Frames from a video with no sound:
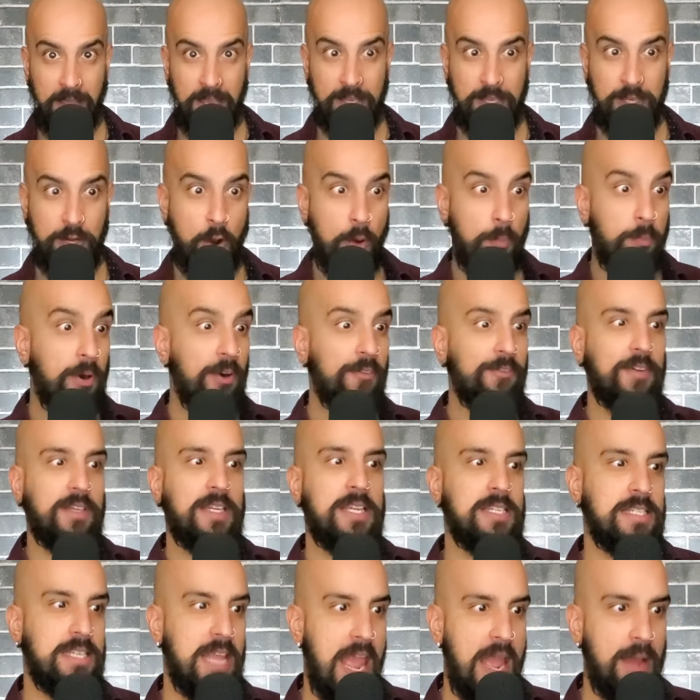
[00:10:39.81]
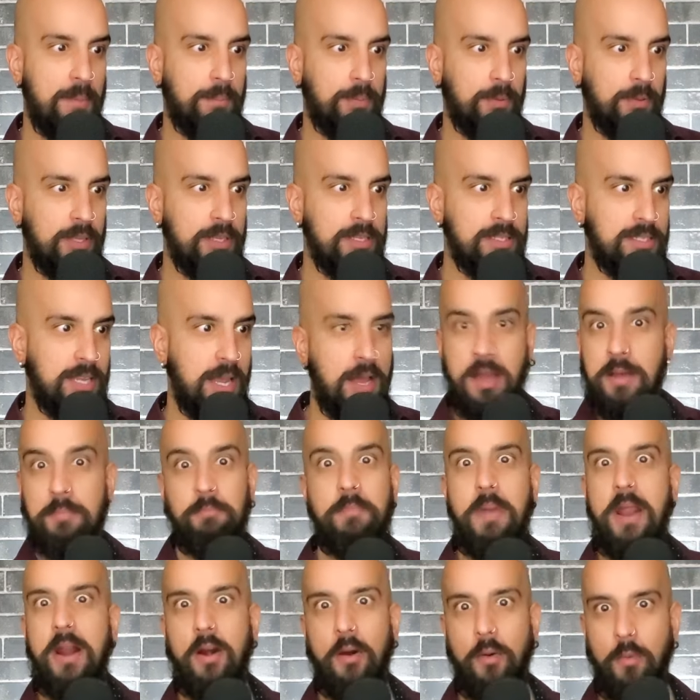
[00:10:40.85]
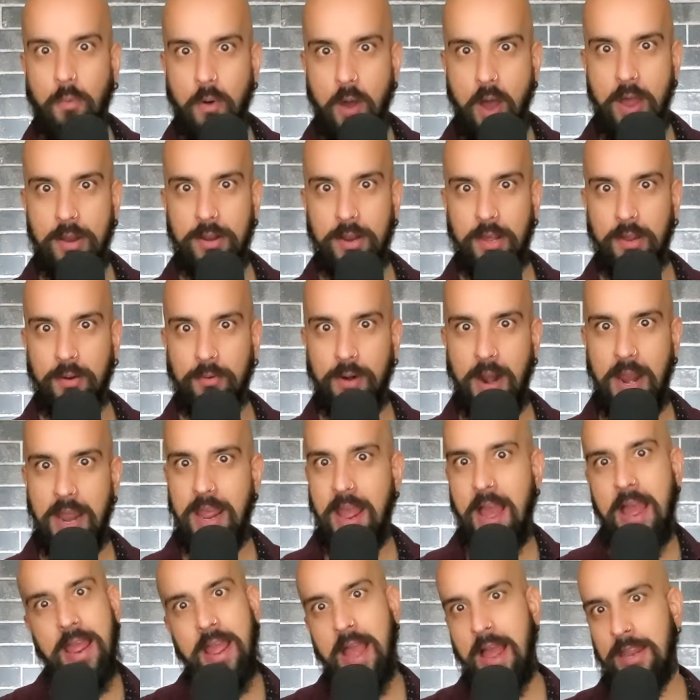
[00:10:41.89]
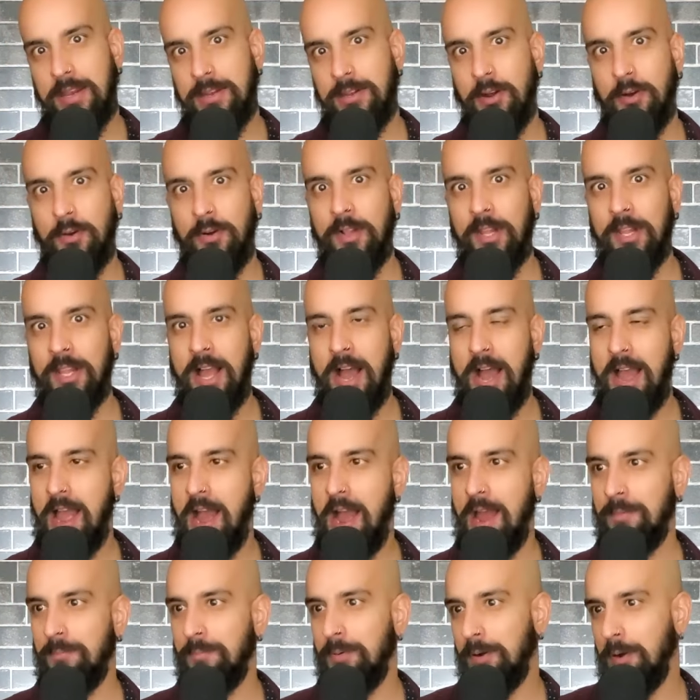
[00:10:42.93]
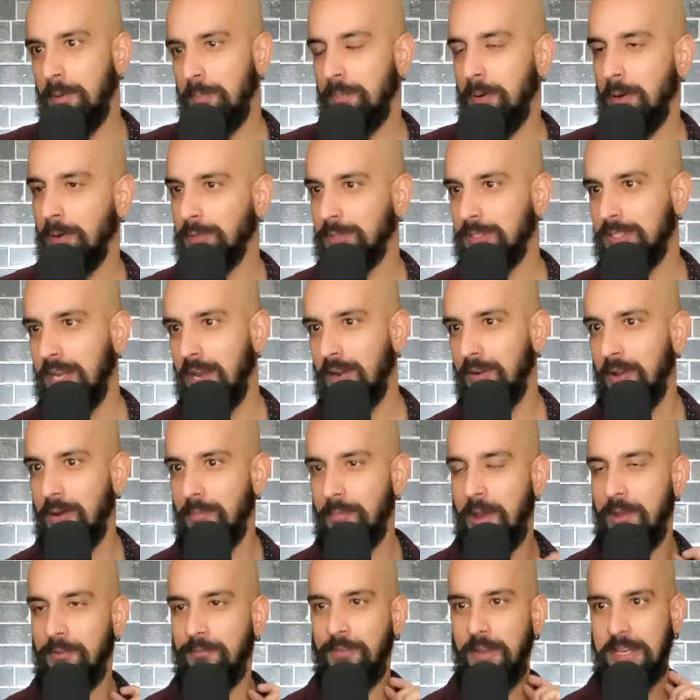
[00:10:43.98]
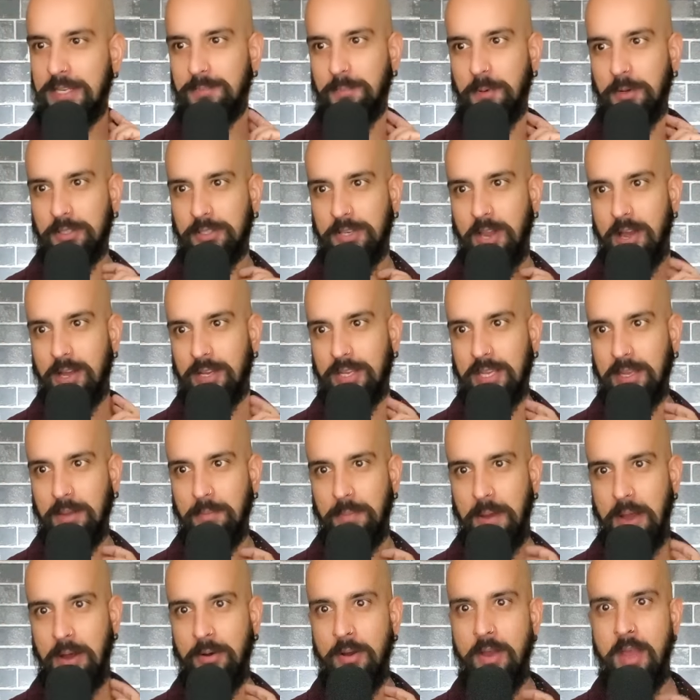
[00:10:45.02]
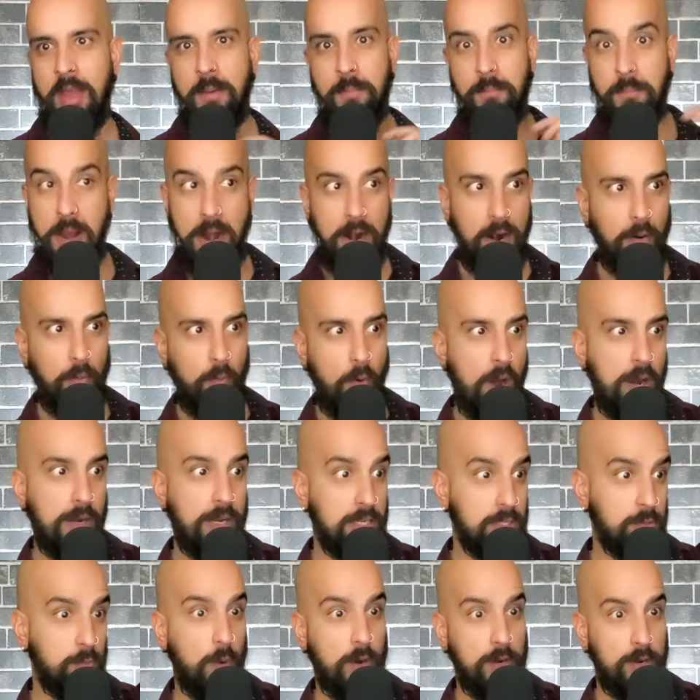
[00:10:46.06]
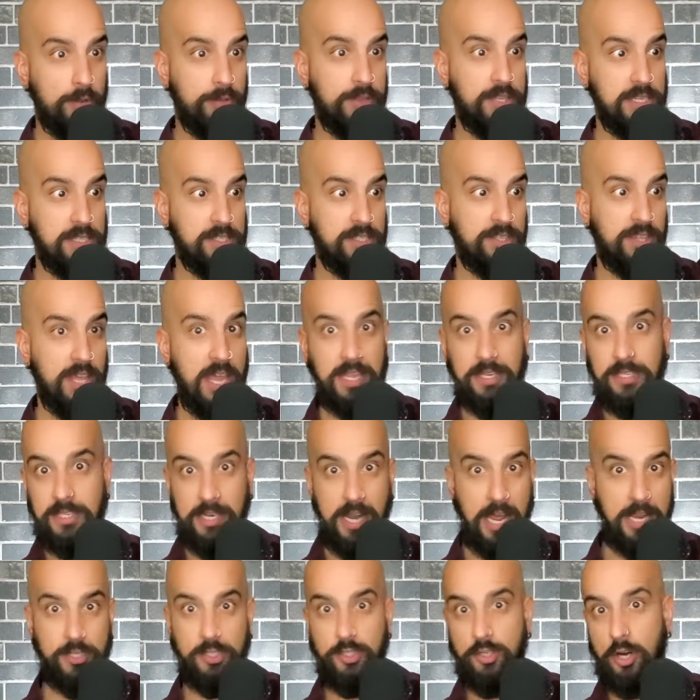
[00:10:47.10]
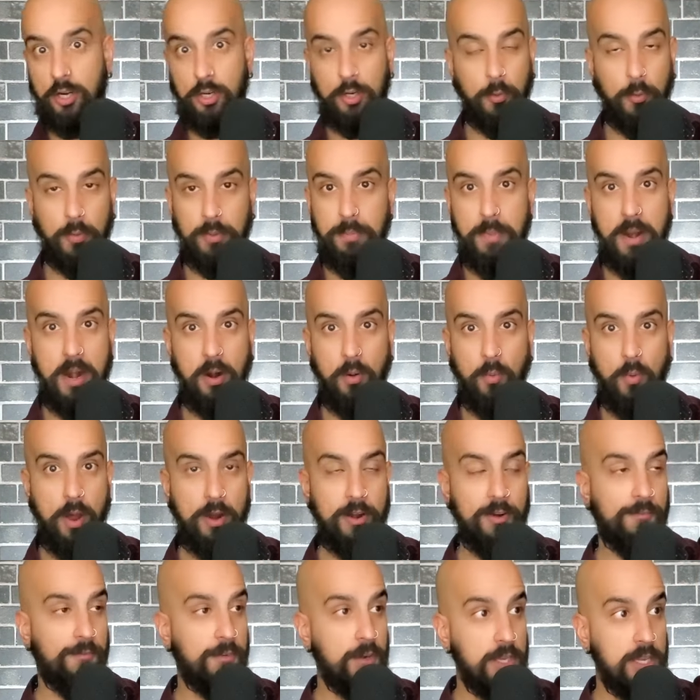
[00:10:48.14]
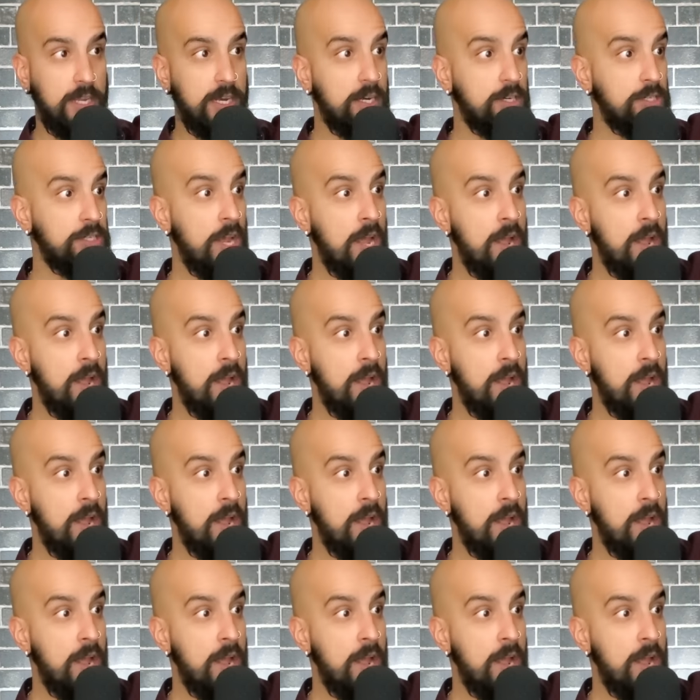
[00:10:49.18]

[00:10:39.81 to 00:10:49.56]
You know, a perfect example is uh, marijuana, right? I, I know I, I put a post out on my Facebook talking about marijuana is one of these things, and I struggle with marijuana for years